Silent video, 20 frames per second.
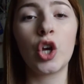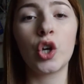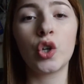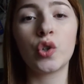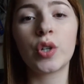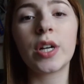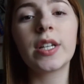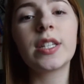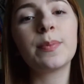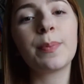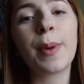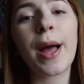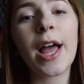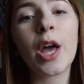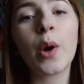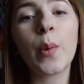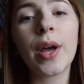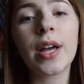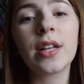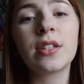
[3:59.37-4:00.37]
Trust
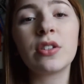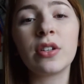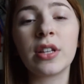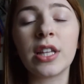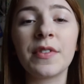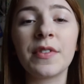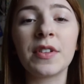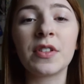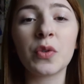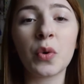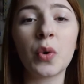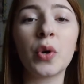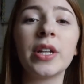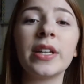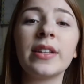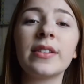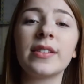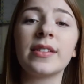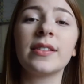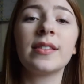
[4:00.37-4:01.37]
BioWare to its
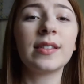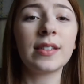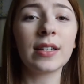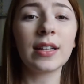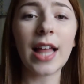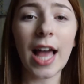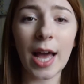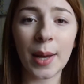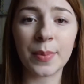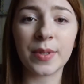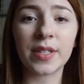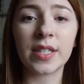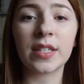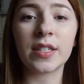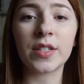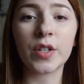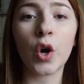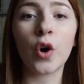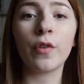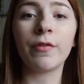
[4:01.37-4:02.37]
audiences still
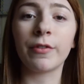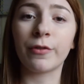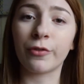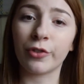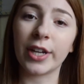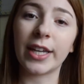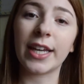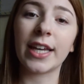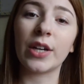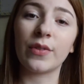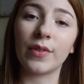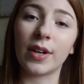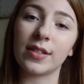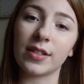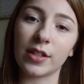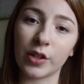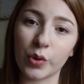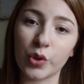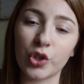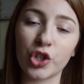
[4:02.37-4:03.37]
absent of a freaking
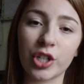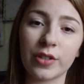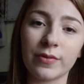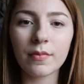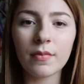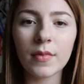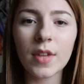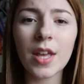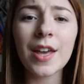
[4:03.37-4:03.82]
resolution.